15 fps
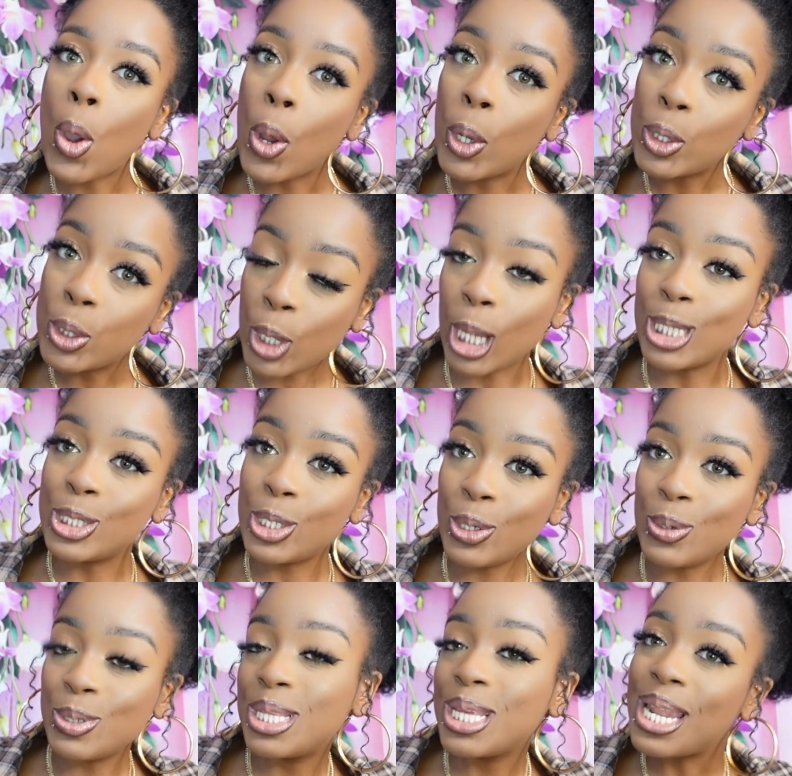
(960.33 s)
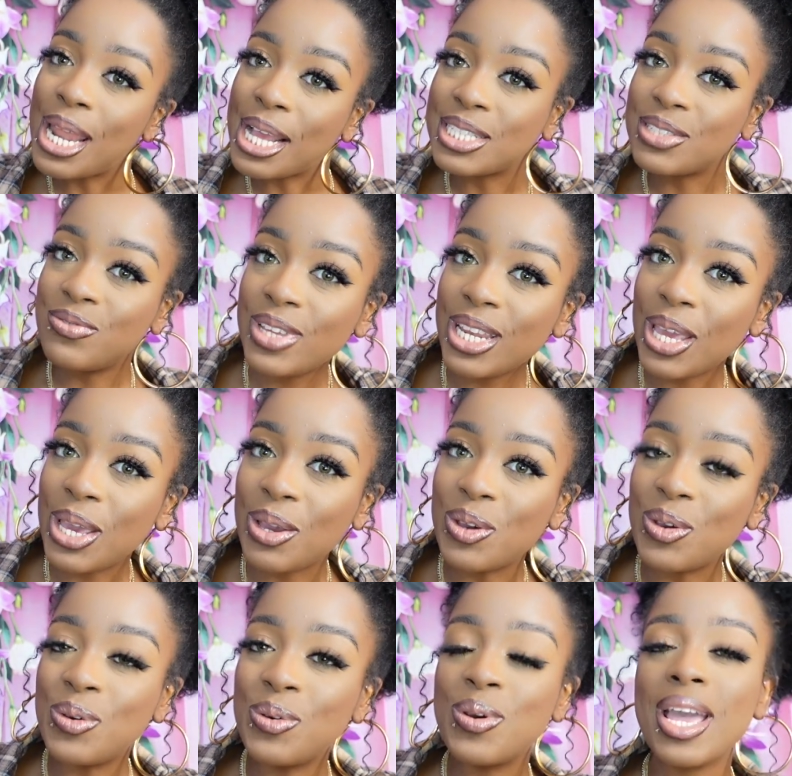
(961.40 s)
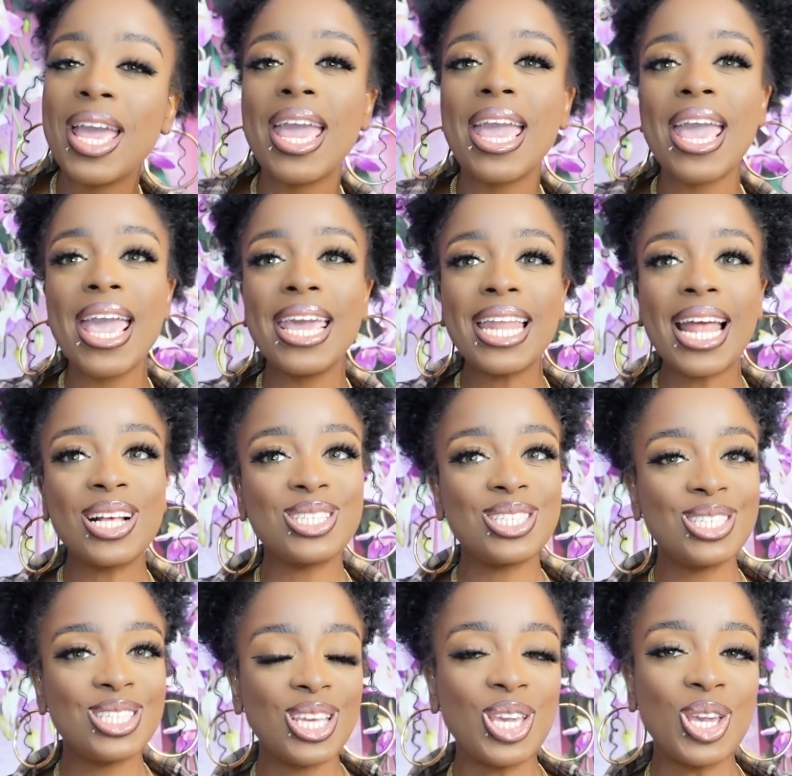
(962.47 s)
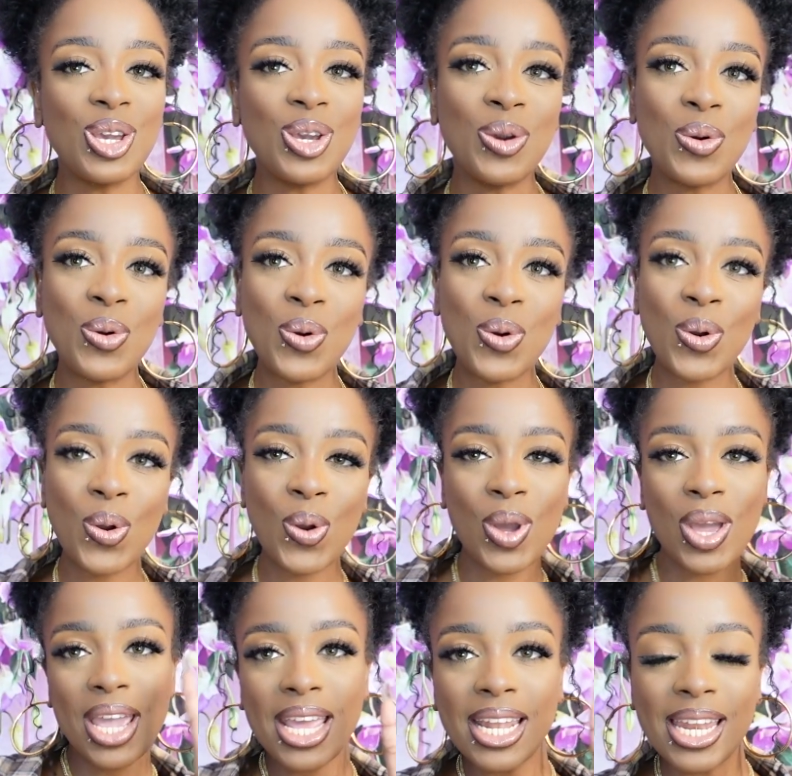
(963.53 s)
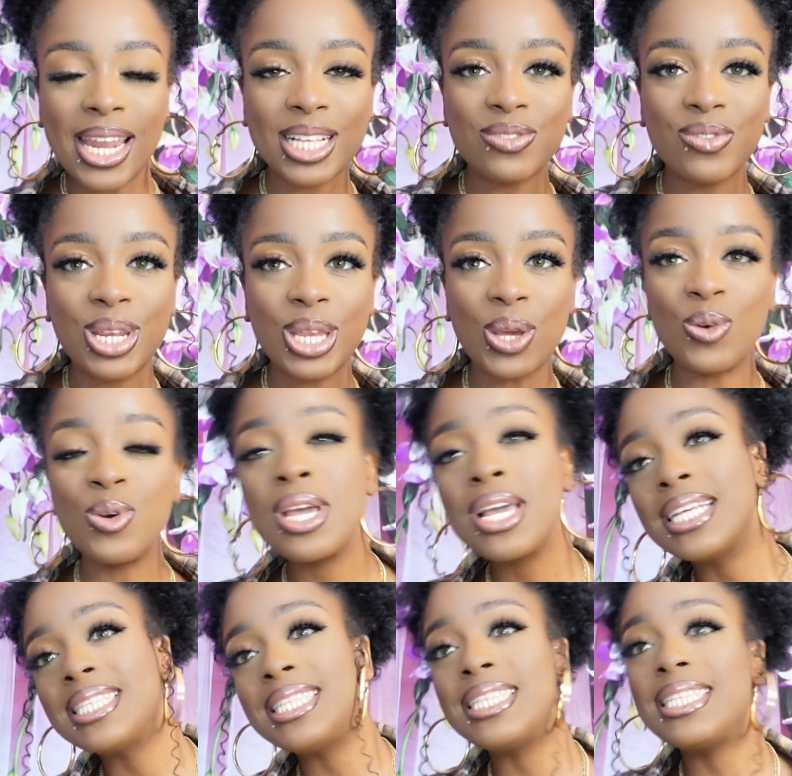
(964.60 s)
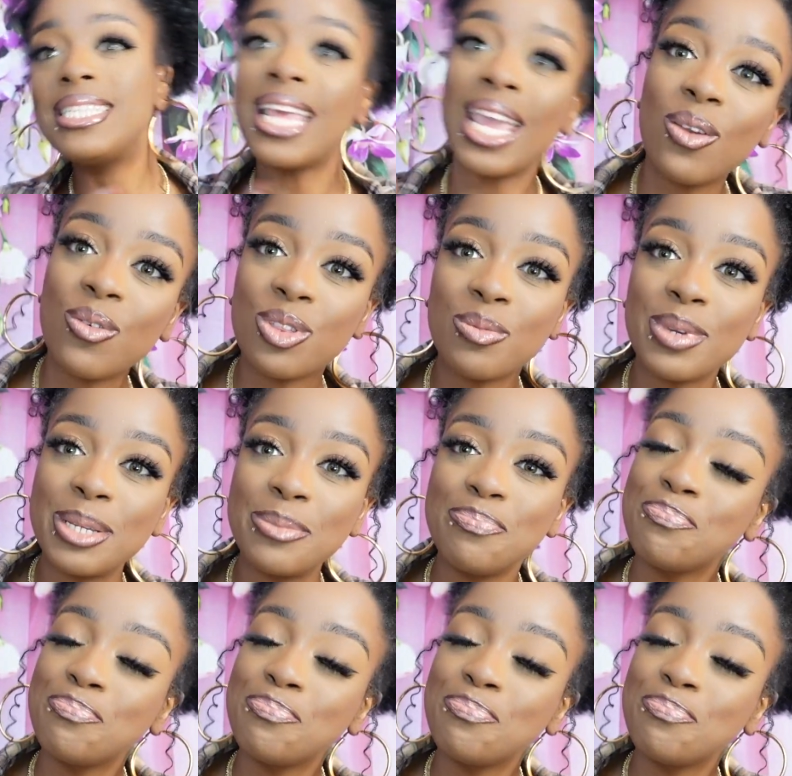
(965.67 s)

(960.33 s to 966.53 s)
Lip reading: Stay tuned to the next video, and I'll see you in the next video. Stay with me.